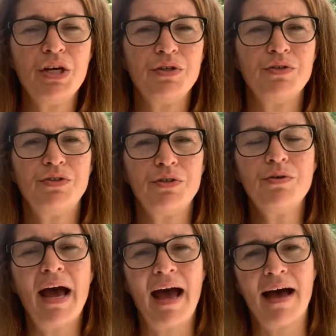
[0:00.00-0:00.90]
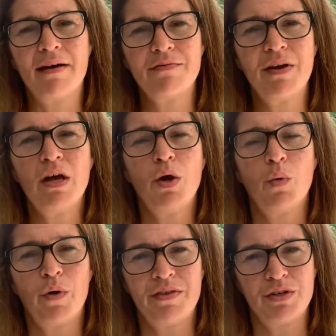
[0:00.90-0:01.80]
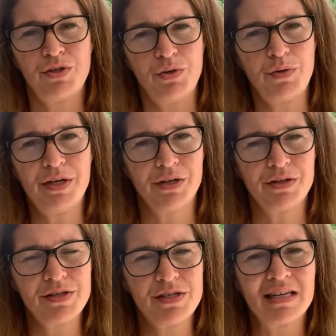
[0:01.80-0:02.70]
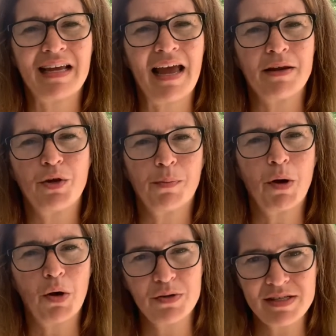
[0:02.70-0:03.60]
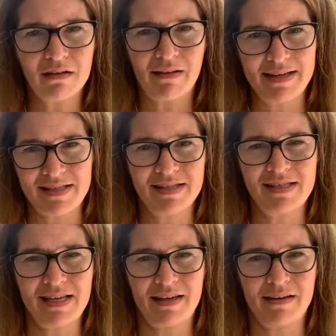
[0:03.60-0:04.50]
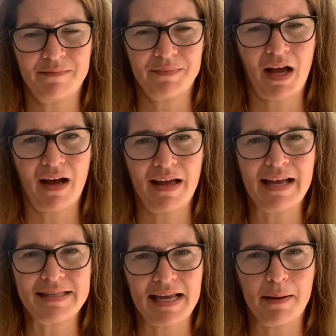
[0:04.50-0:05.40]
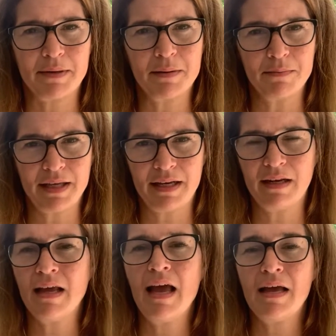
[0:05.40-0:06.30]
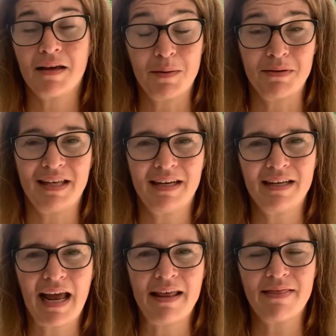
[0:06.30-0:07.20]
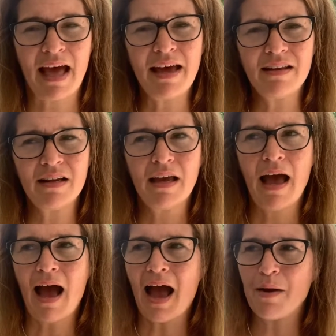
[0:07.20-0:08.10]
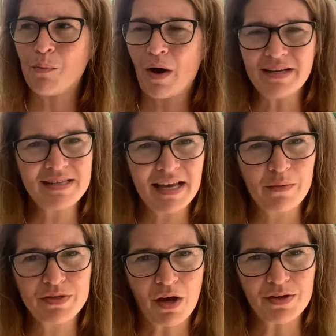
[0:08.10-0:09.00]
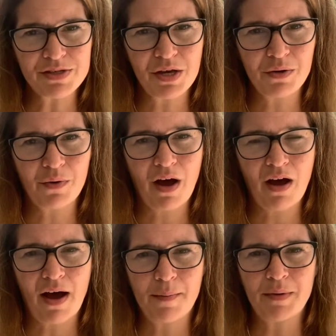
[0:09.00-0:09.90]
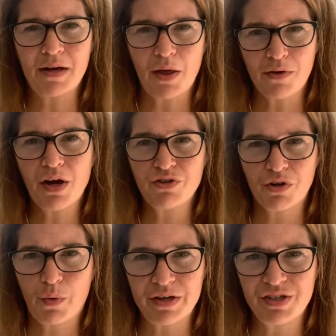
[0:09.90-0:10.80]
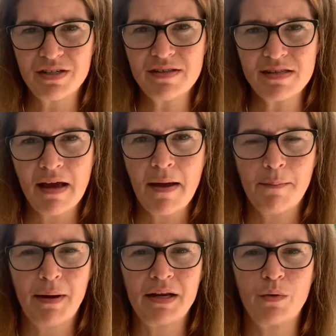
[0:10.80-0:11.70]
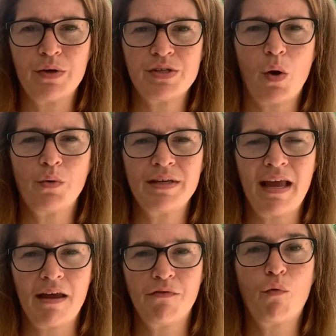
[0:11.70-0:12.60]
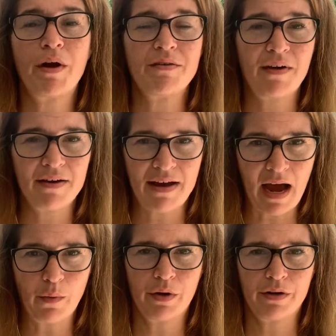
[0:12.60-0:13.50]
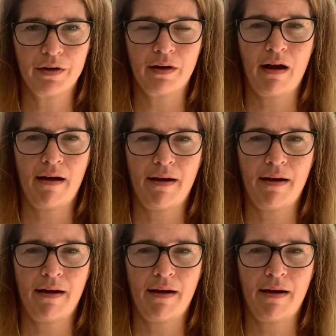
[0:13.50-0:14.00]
you do have within 2 years to get your post-licensing exam completed. And that, I want to say, was also another 100 questions, but it was only a 45-hour